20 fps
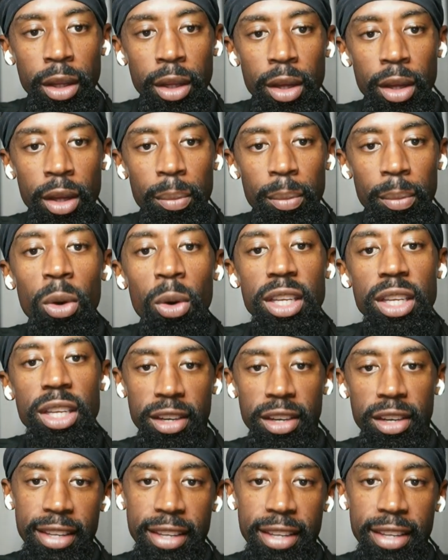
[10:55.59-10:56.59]
More than
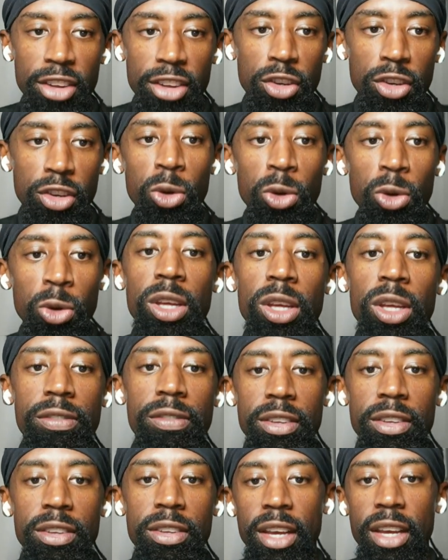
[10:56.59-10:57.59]
1,000 new EV
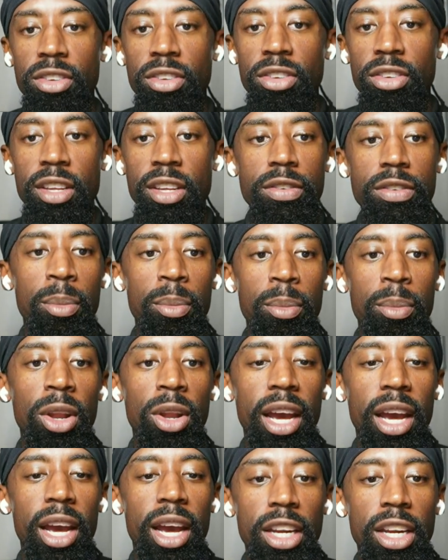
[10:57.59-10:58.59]
stations have come
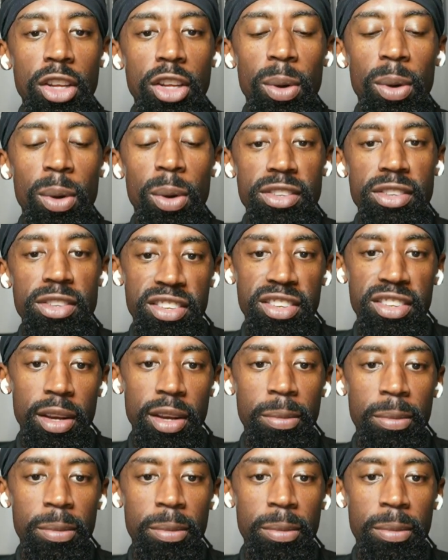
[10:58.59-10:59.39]
online in the U.S. since summer.